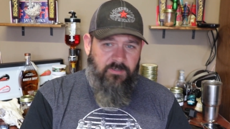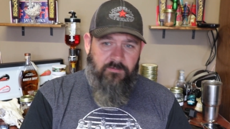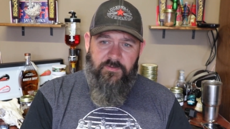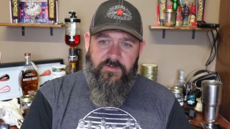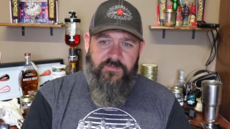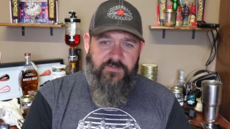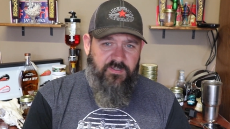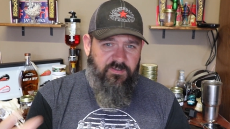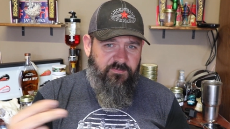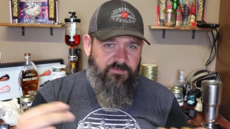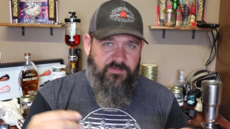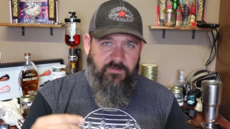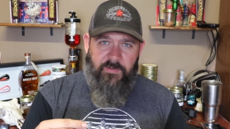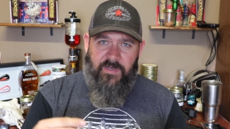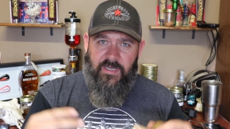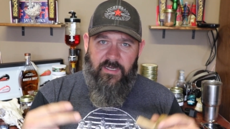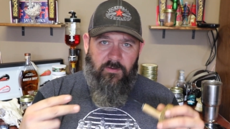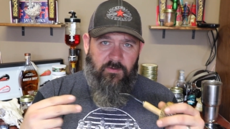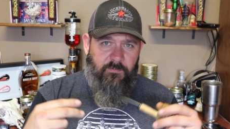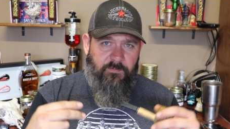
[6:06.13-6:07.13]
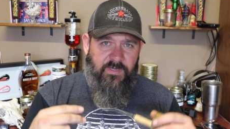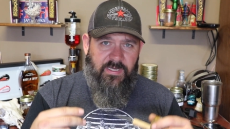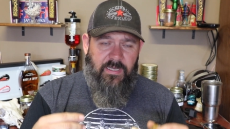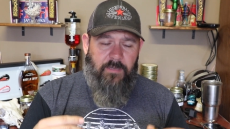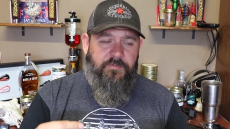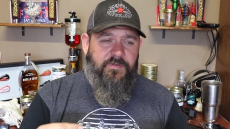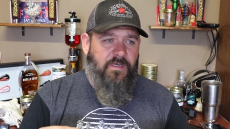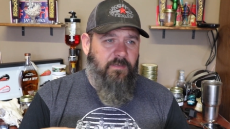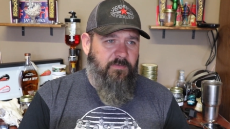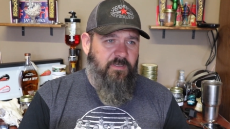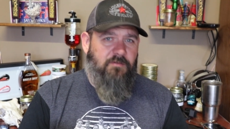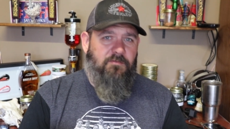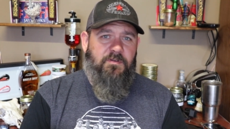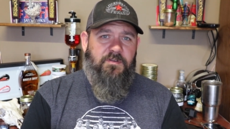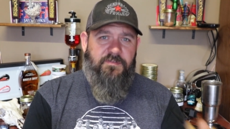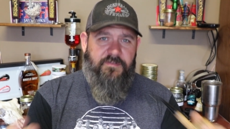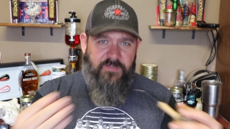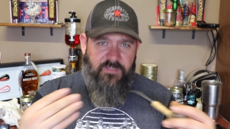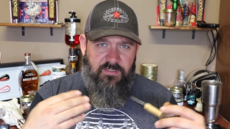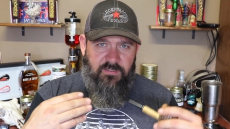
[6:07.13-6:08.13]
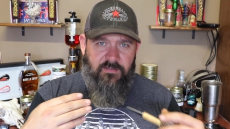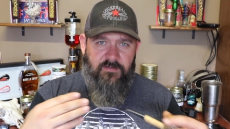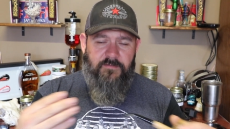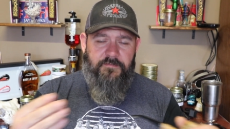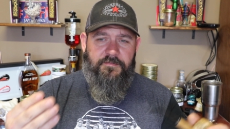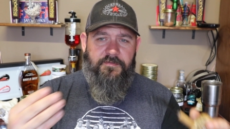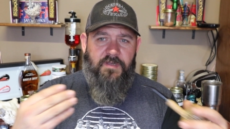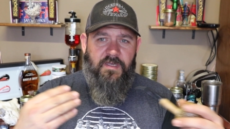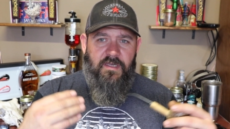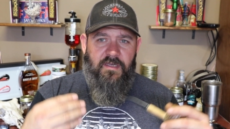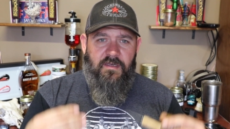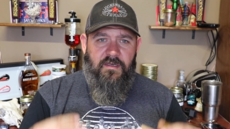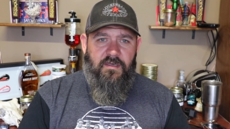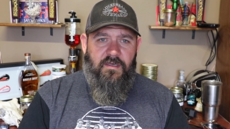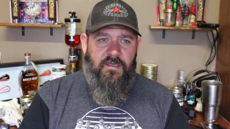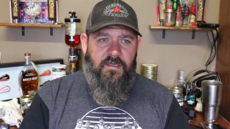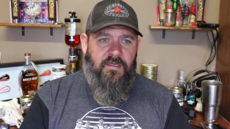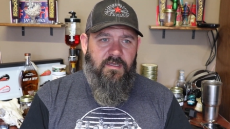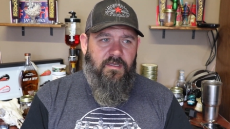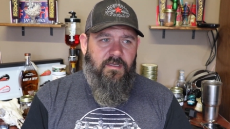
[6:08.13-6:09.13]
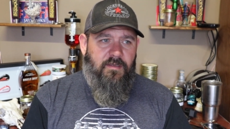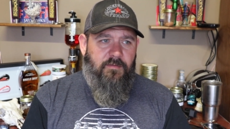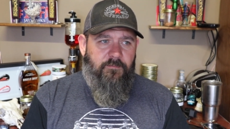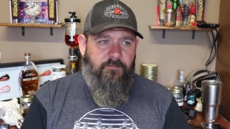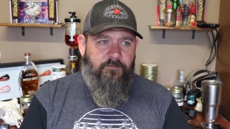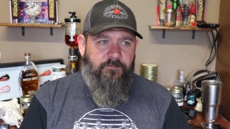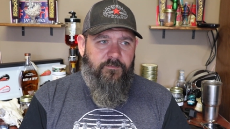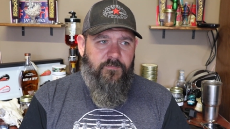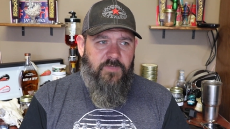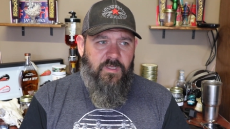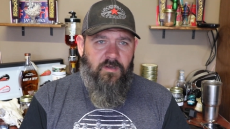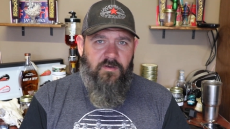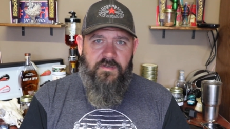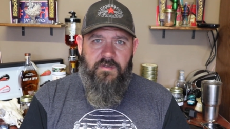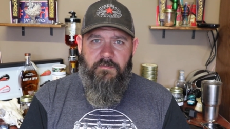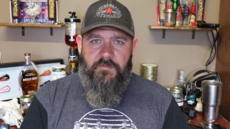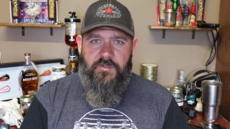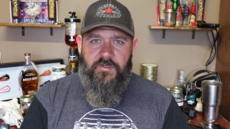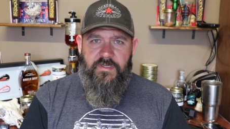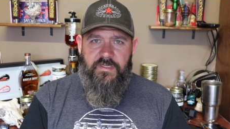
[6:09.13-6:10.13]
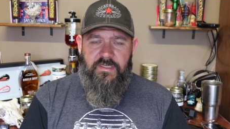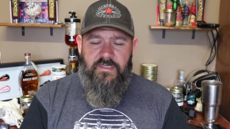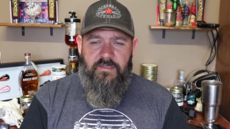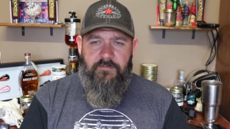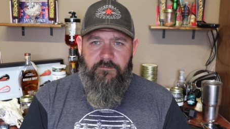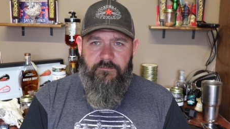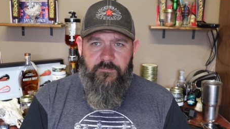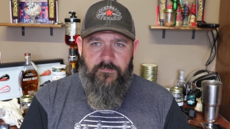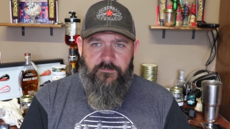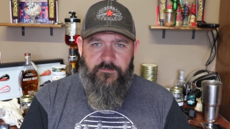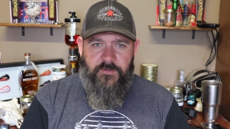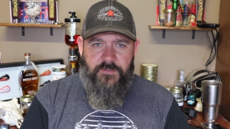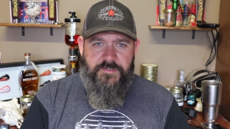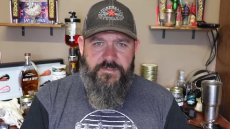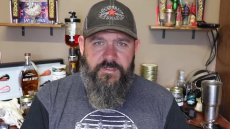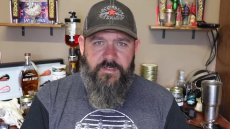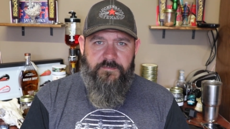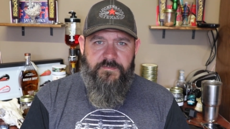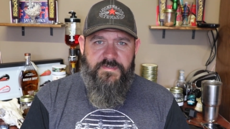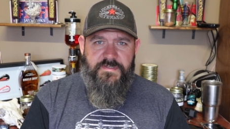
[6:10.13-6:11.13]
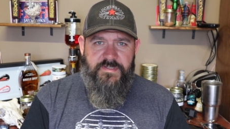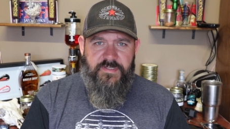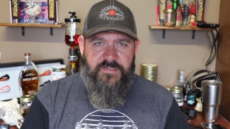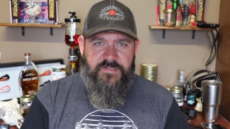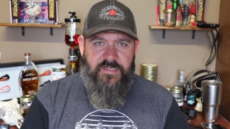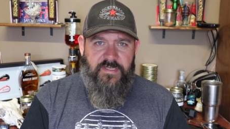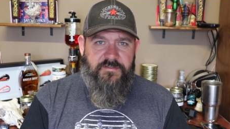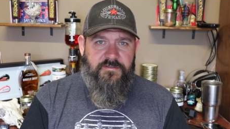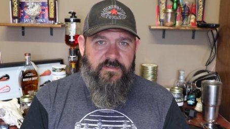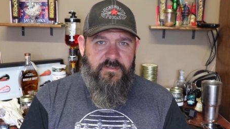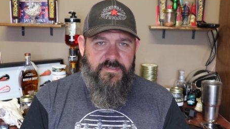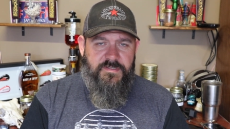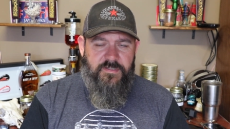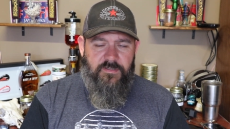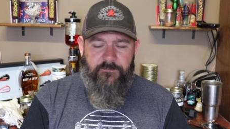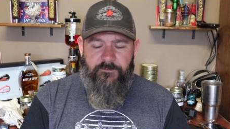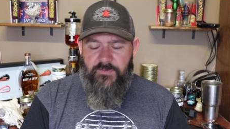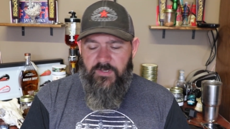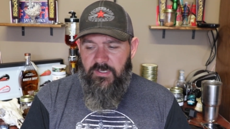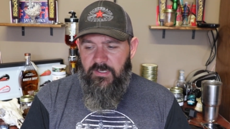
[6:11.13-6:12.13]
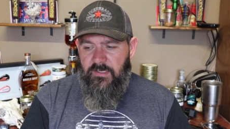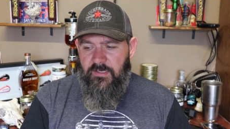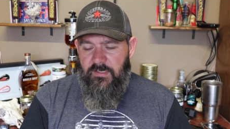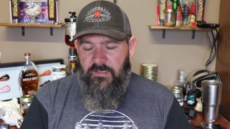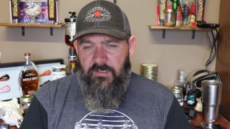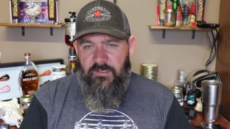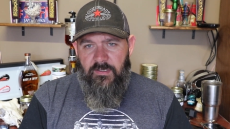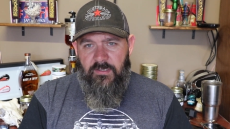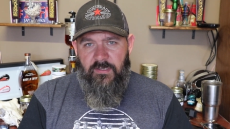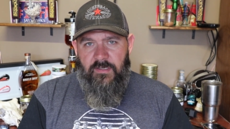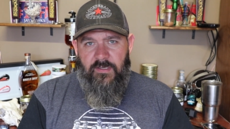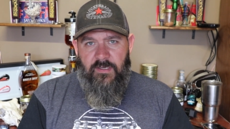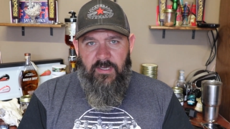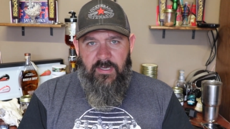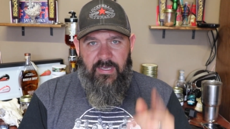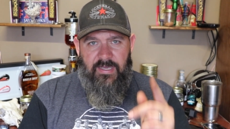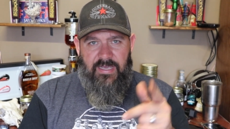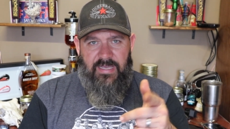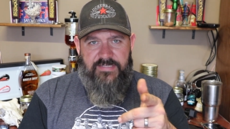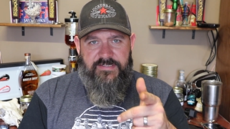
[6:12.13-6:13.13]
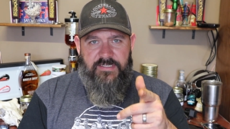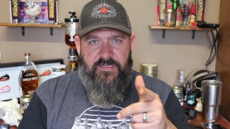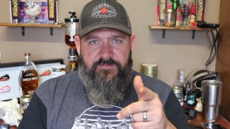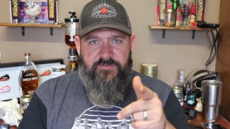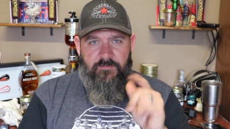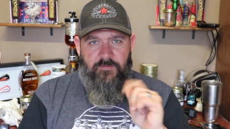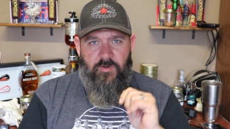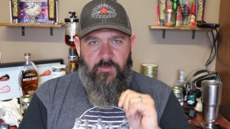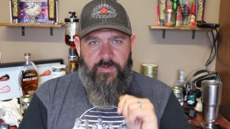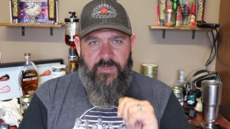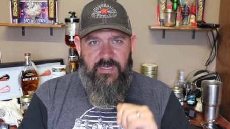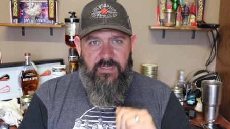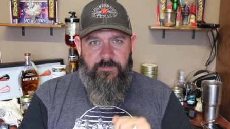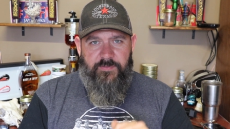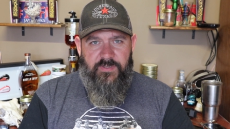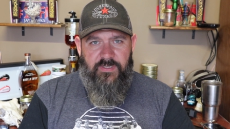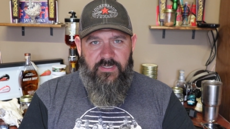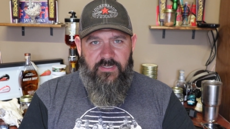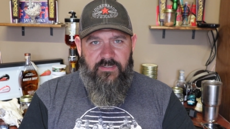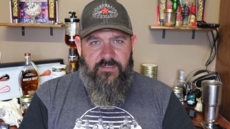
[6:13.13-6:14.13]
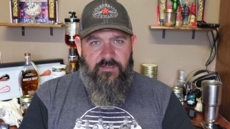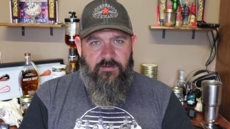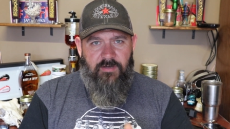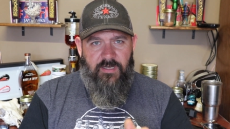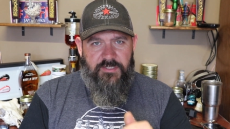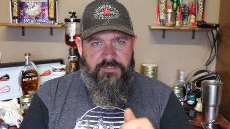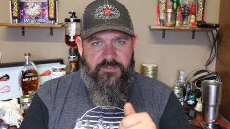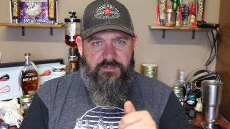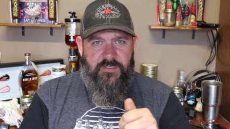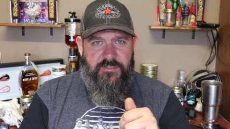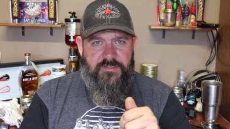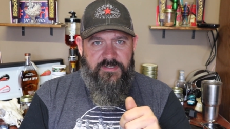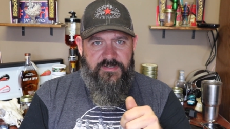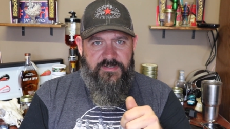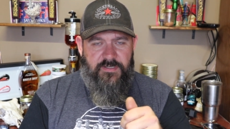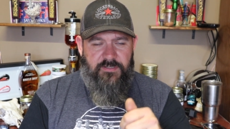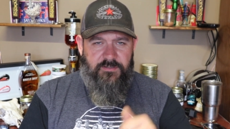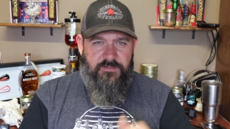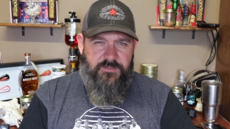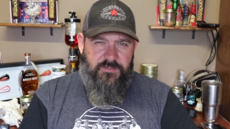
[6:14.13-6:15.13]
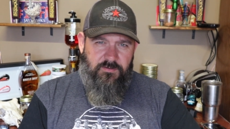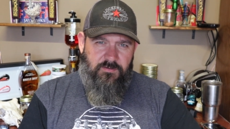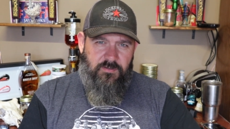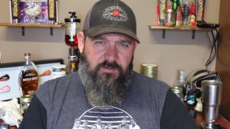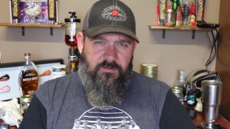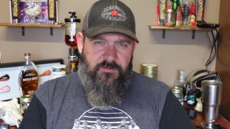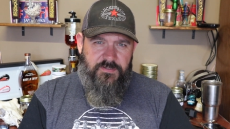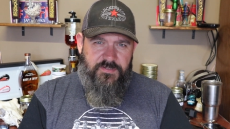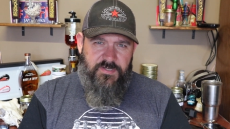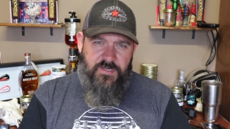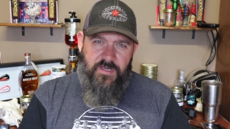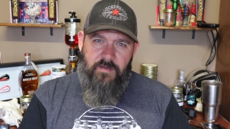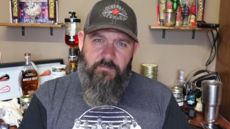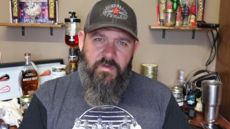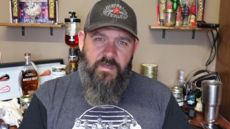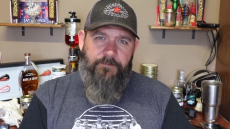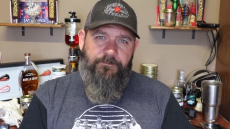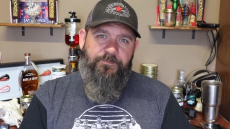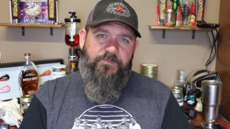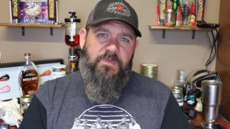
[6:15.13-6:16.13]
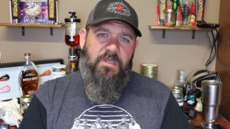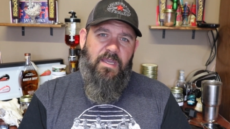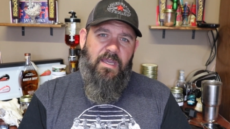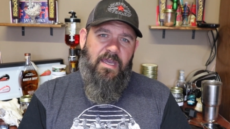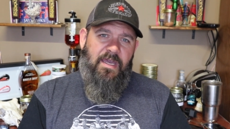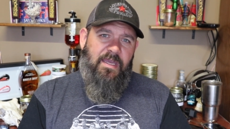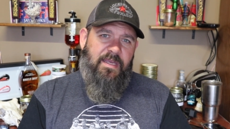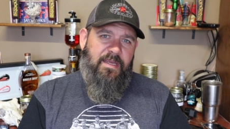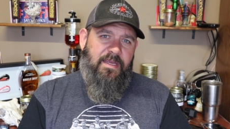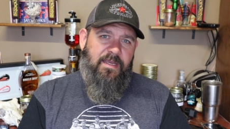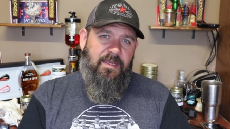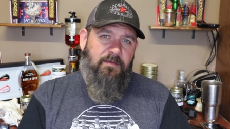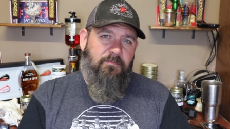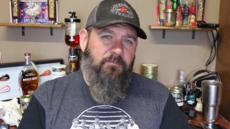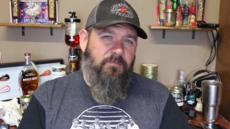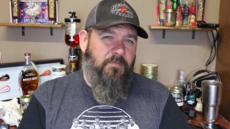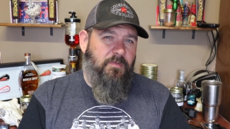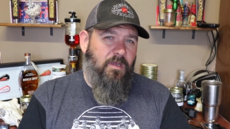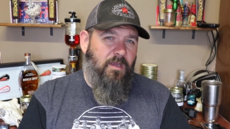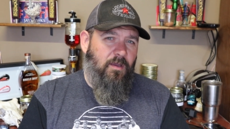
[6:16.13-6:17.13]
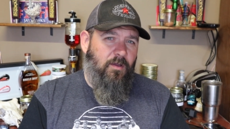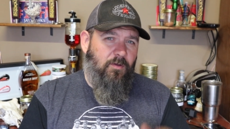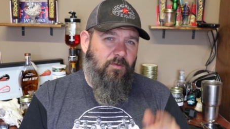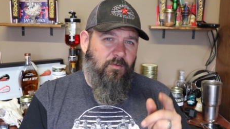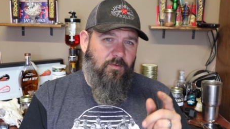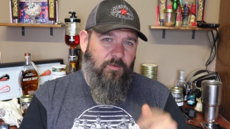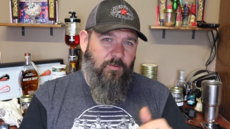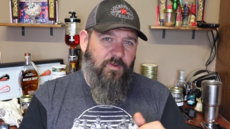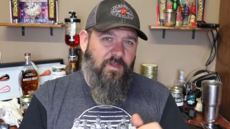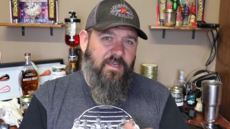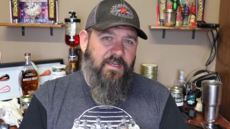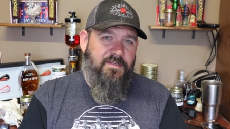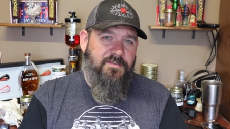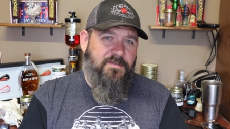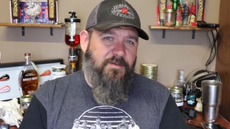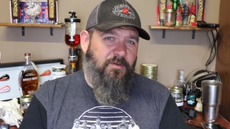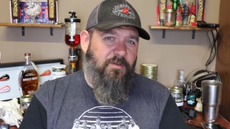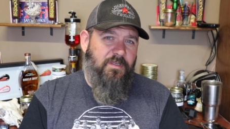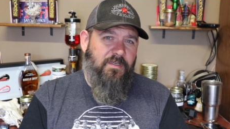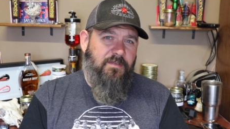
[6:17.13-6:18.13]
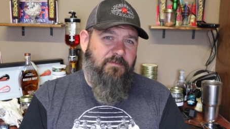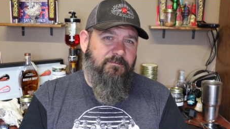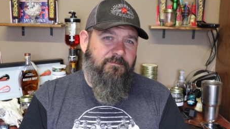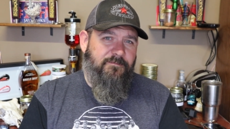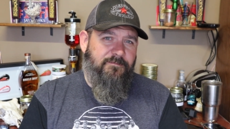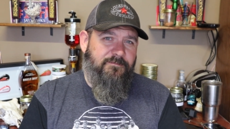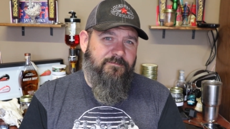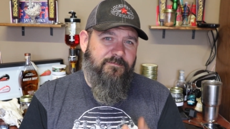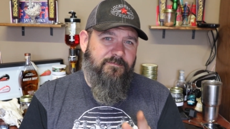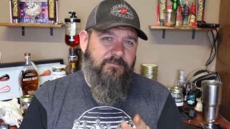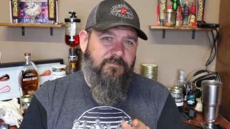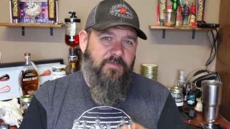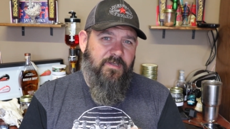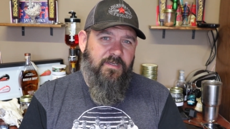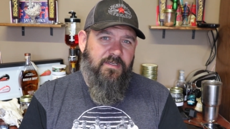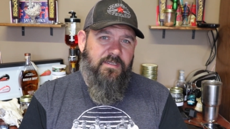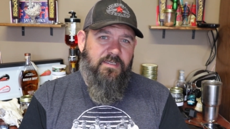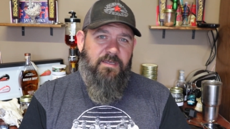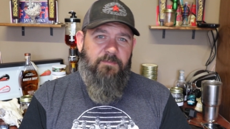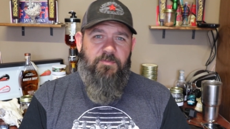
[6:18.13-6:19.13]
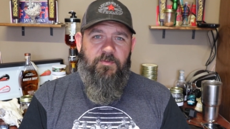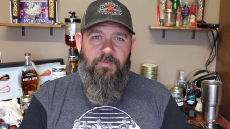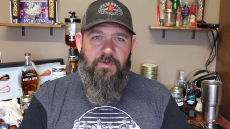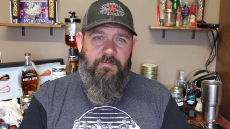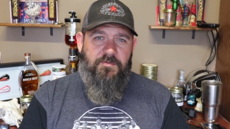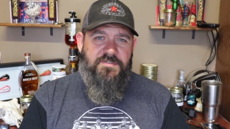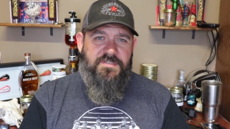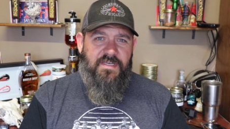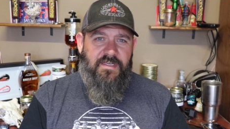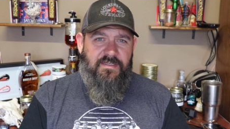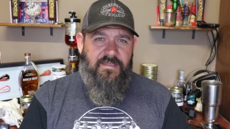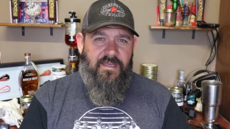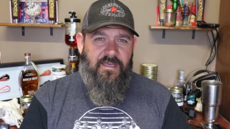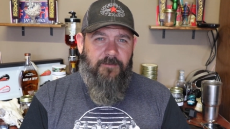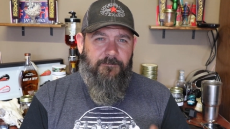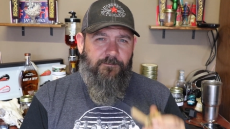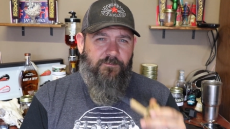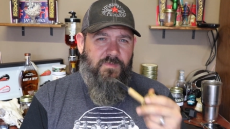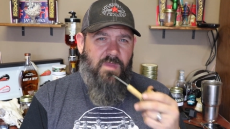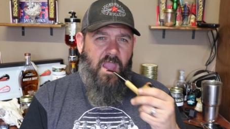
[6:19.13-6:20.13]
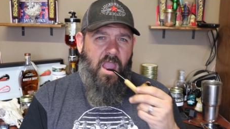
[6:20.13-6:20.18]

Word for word: mean receive tobacco and pipes, I mean receive, um, you know, community, friendships, etc. So hats off to Mo Piping. Congratulations on your 200 sub. I am Road Glide Sully. Keep the rubber side down.